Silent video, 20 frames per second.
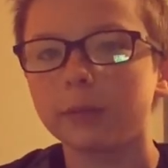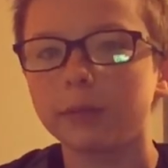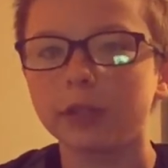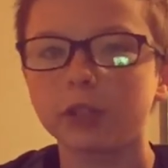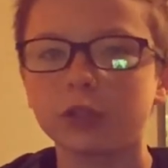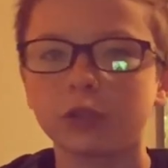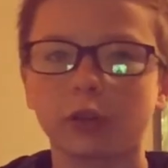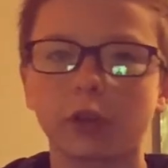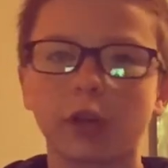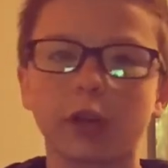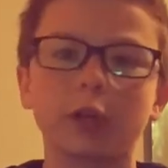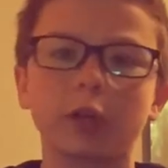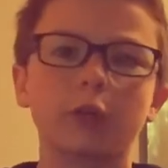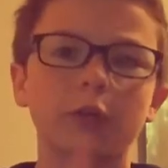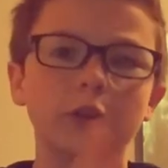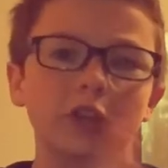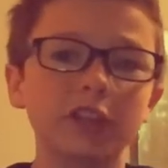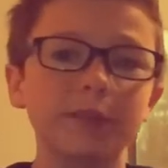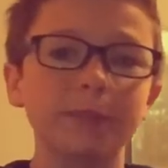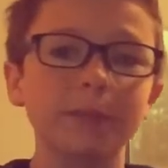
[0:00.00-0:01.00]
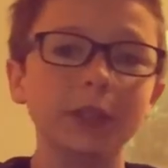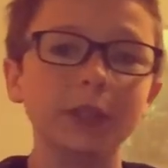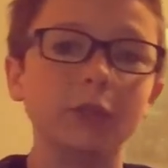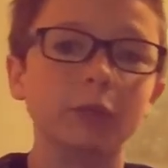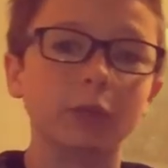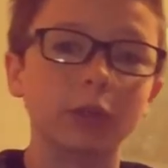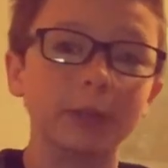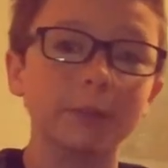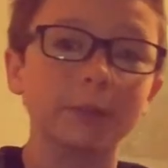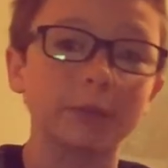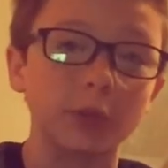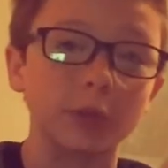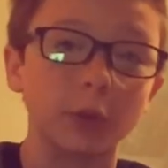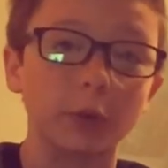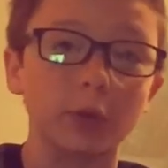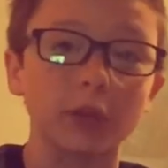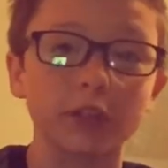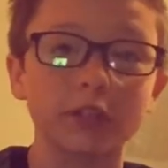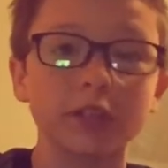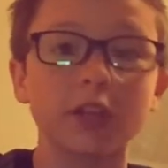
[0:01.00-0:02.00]
to be trying Krispy Kreme
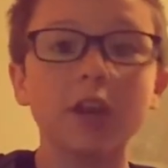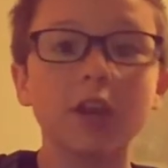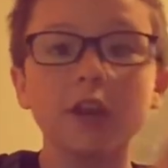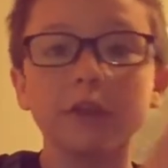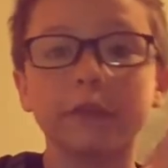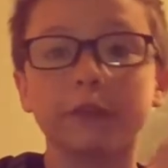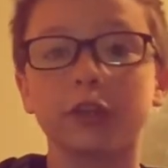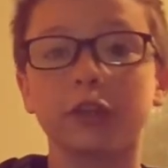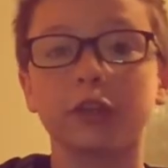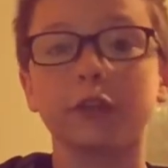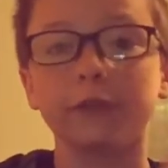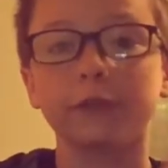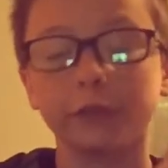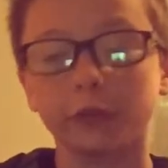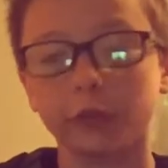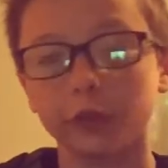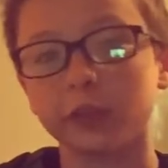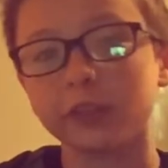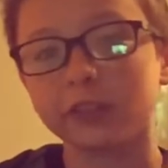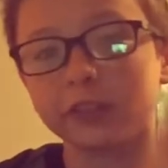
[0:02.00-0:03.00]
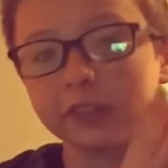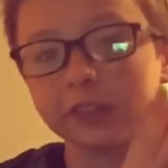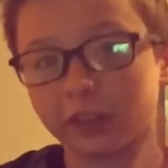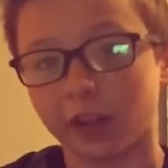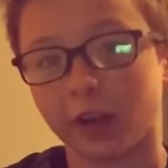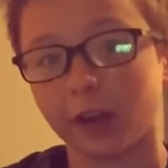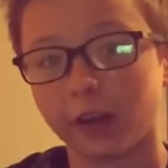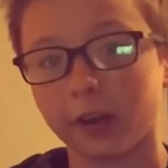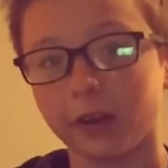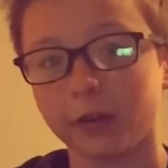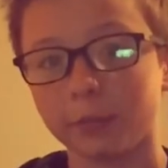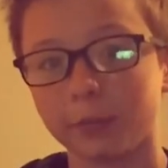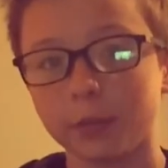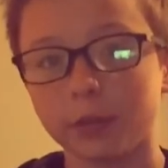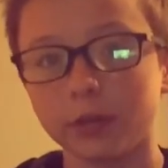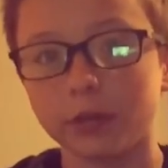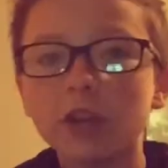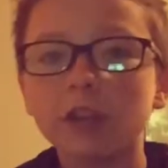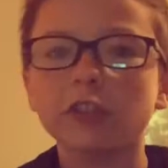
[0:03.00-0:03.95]
donuts for the first time.